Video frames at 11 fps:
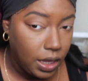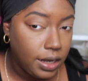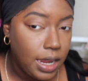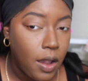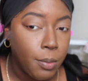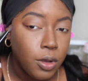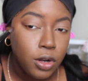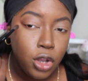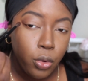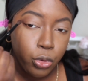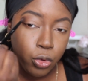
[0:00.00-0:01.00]
And now I'm going to
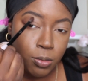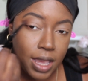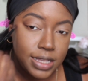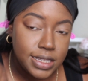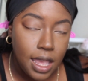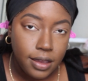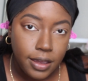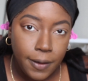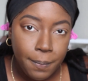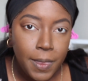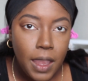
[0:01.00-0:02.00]
go through my
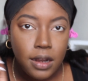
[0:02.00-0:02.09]
socket.